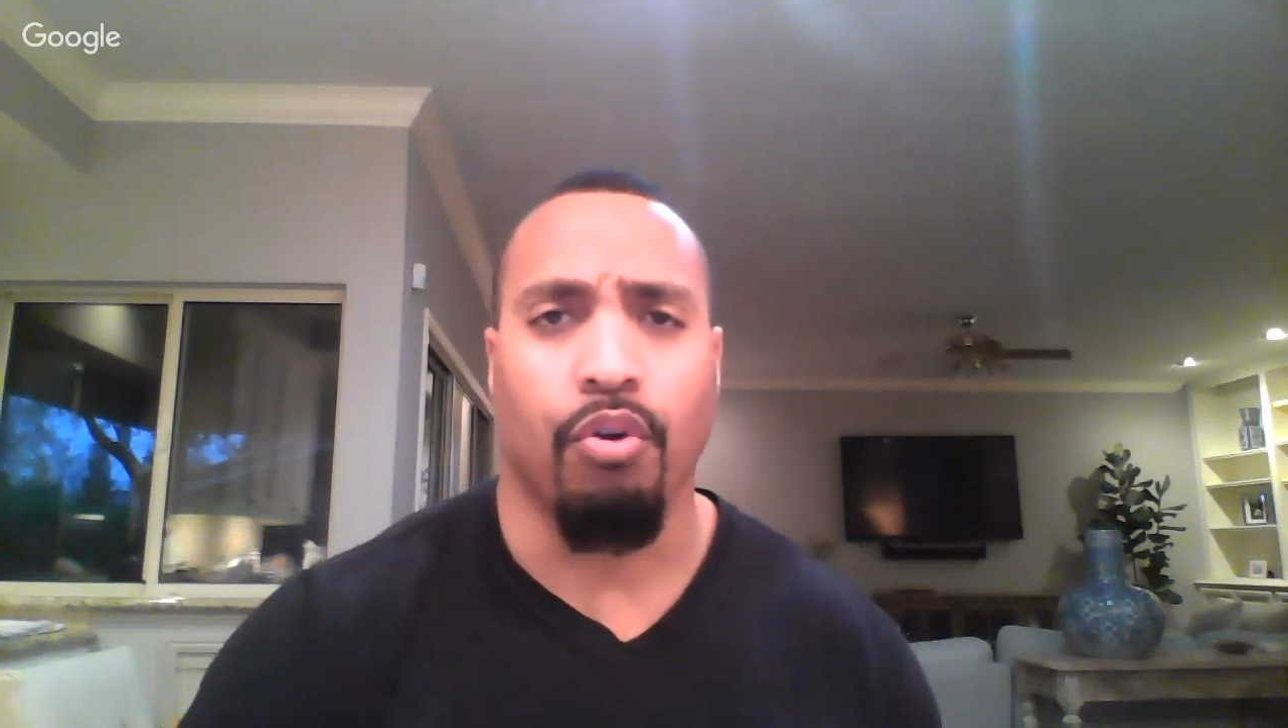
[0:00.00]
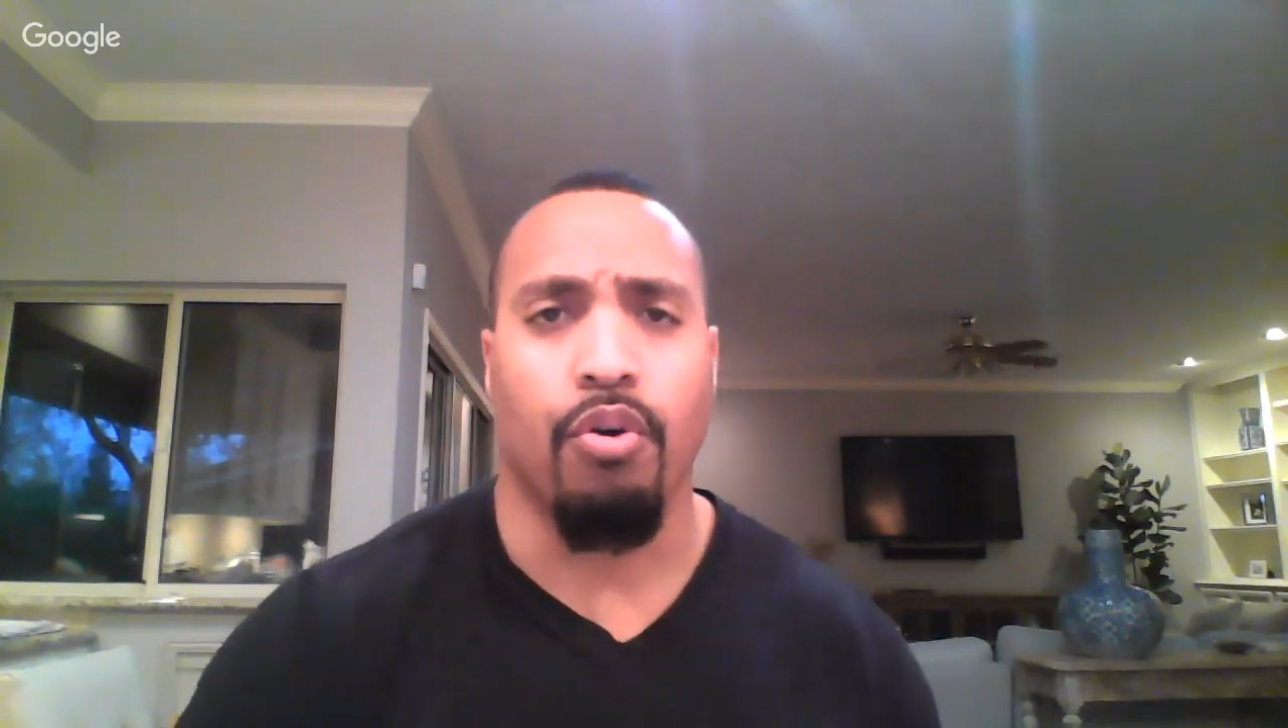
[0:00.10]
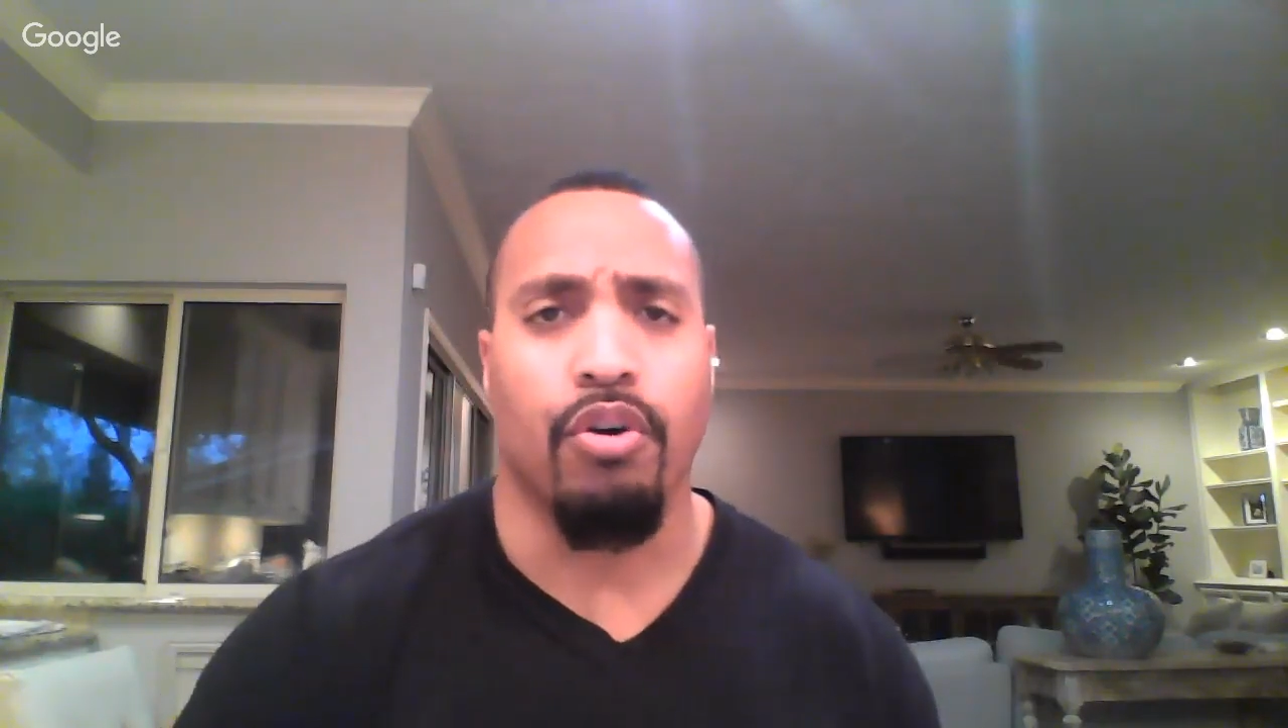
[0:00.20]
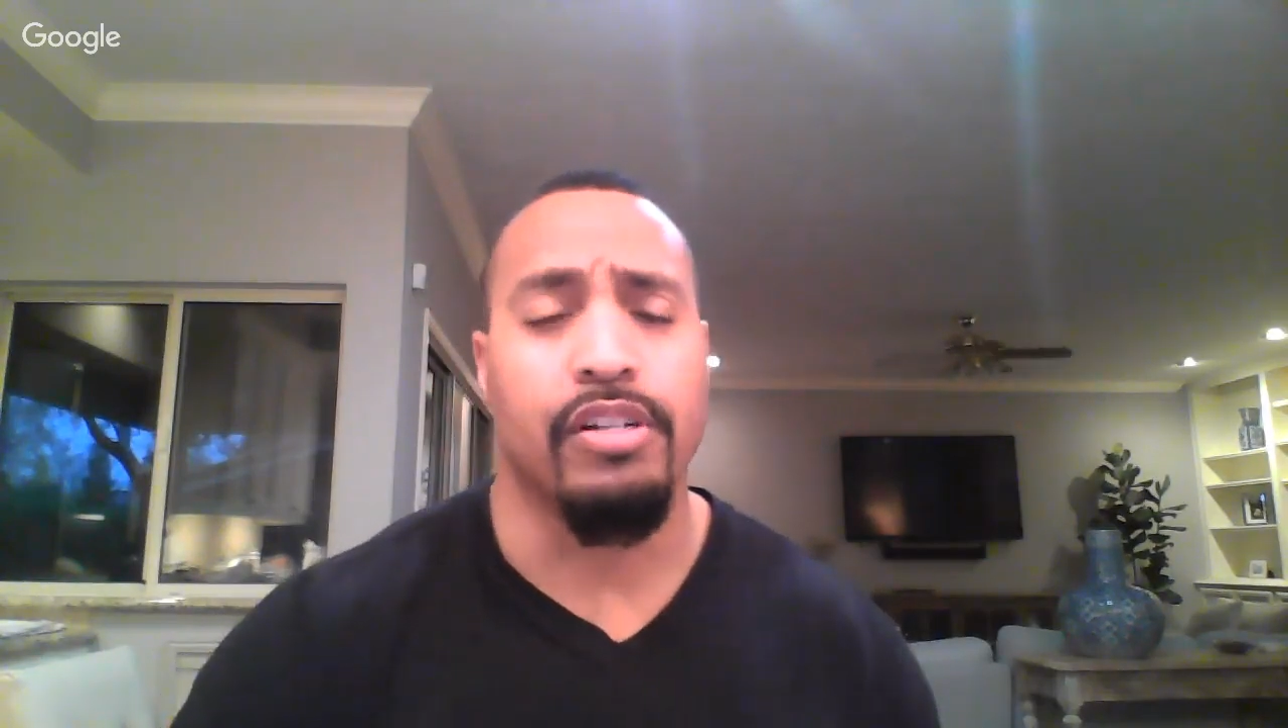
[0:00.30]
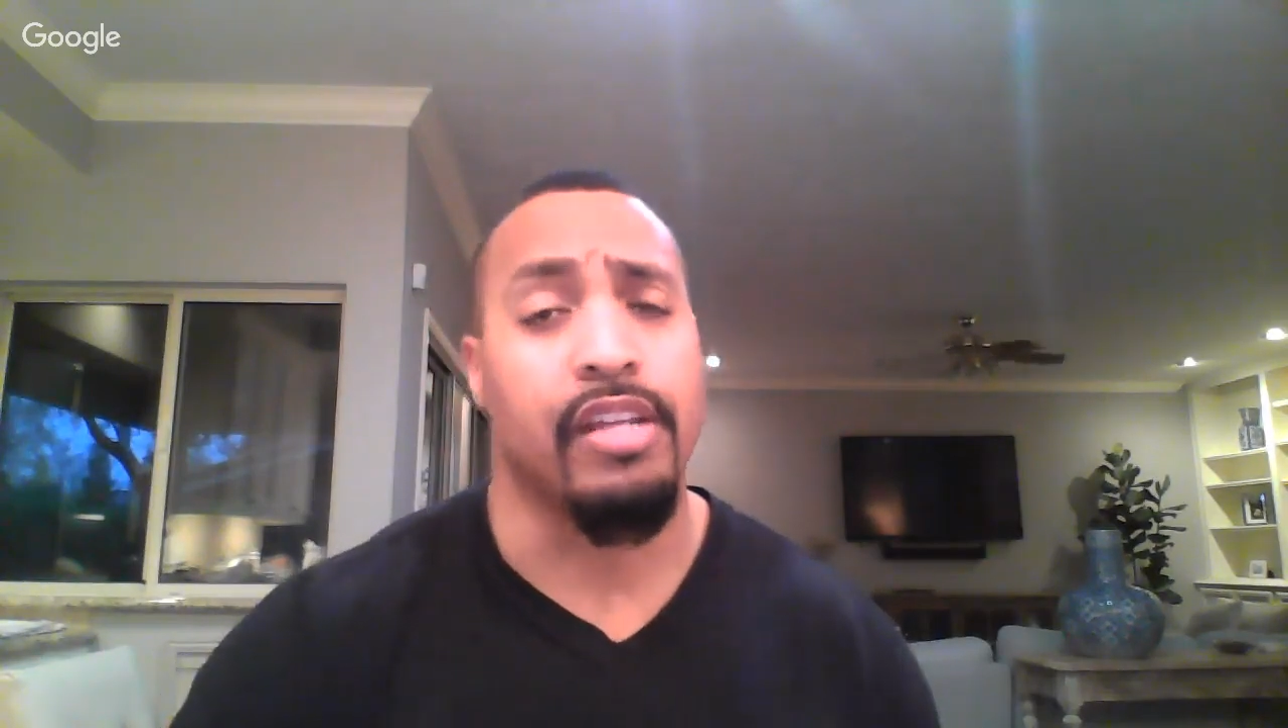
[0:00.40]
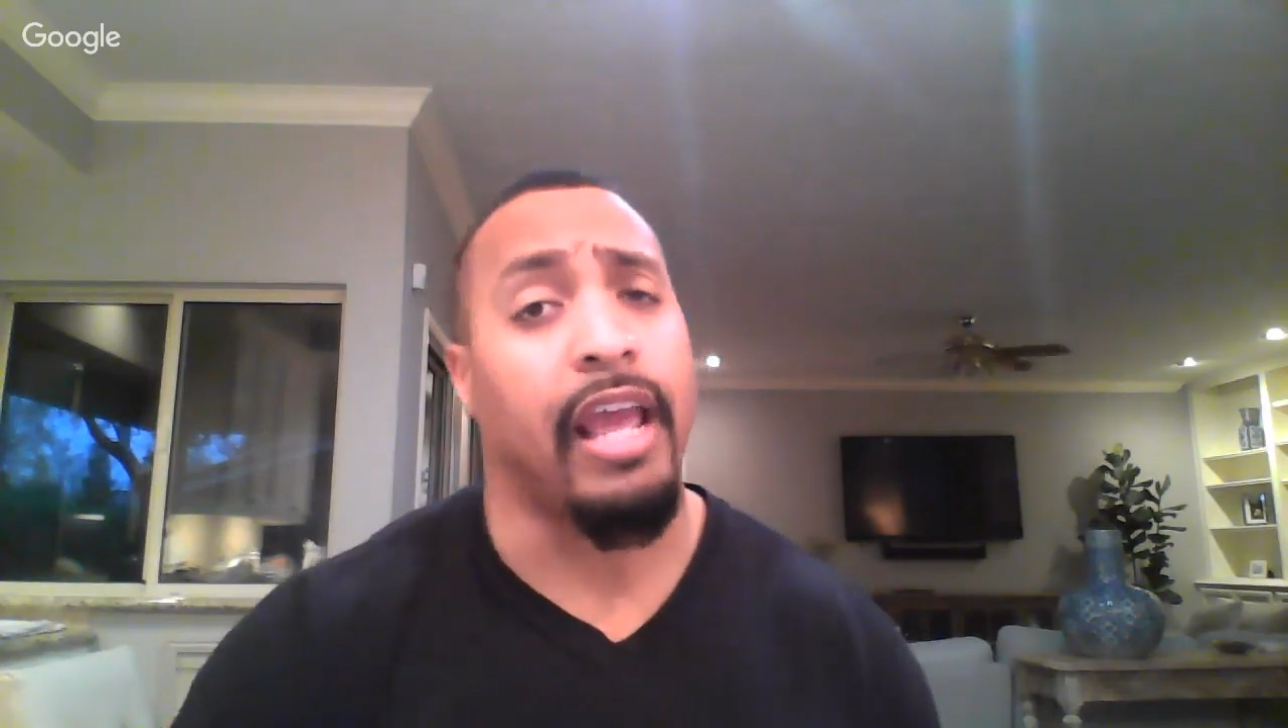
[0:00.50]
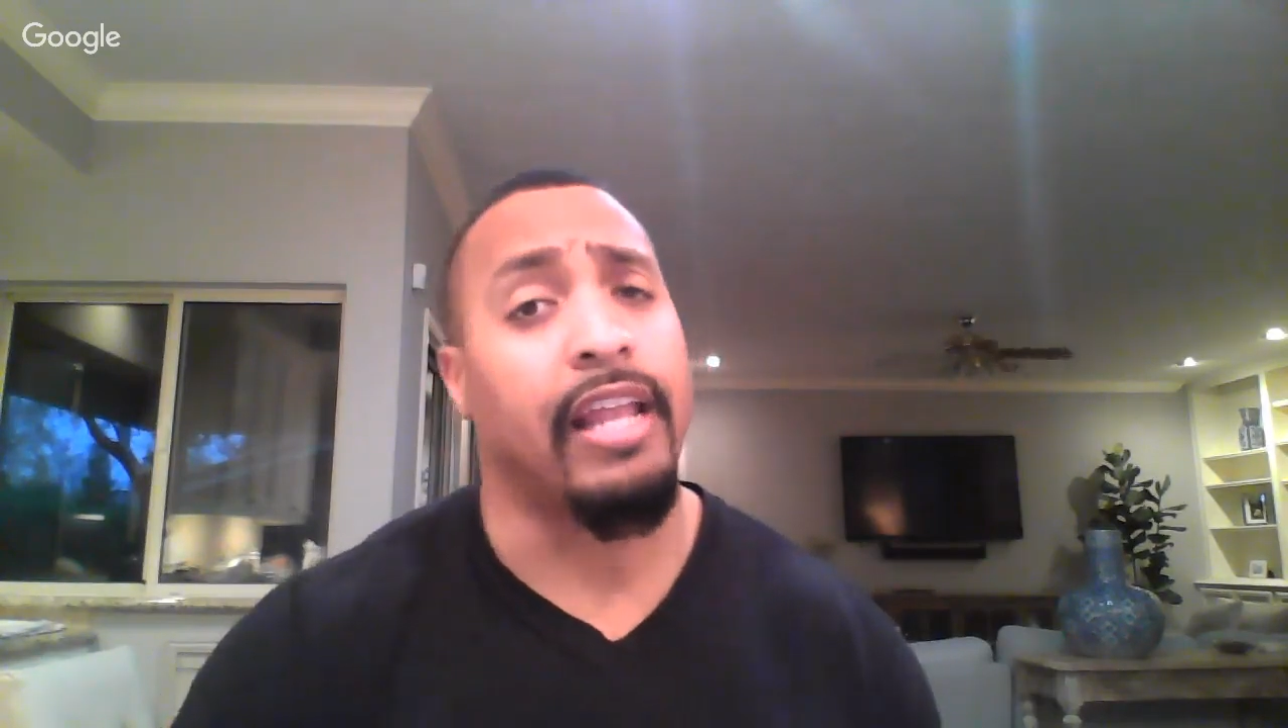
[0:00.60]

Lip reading: floors